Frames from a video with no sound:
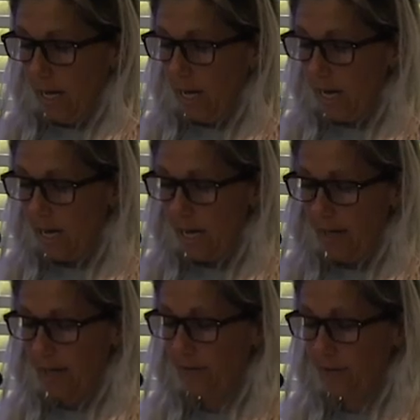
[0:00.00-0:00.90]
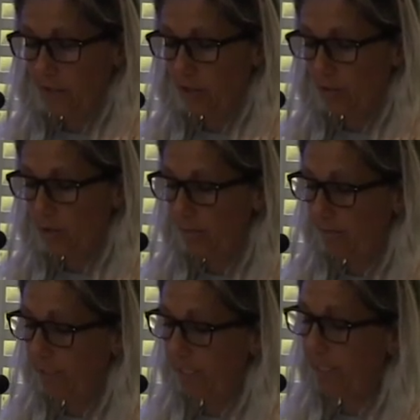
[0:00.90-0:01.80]
The consortium
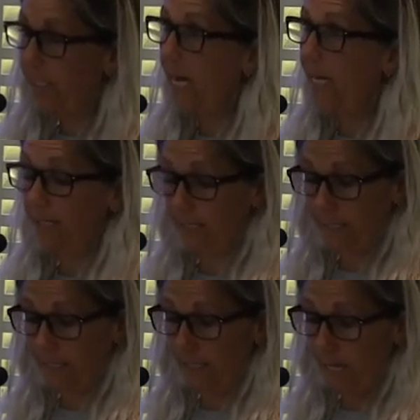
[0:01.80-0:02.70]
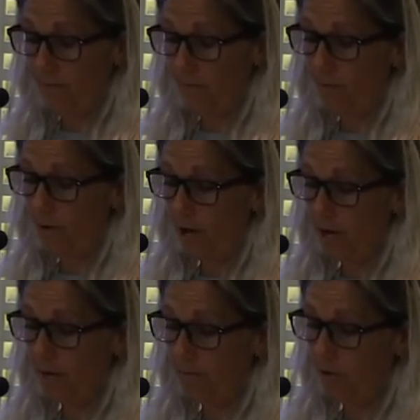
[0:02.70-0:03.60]
facilitates a
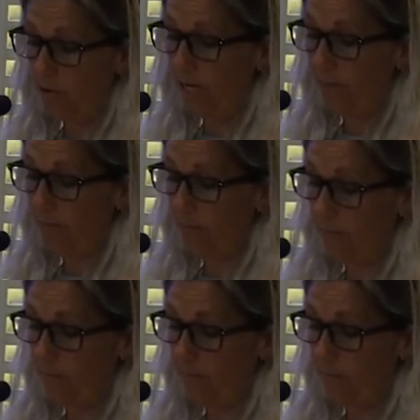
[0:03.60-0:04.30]
variety of unique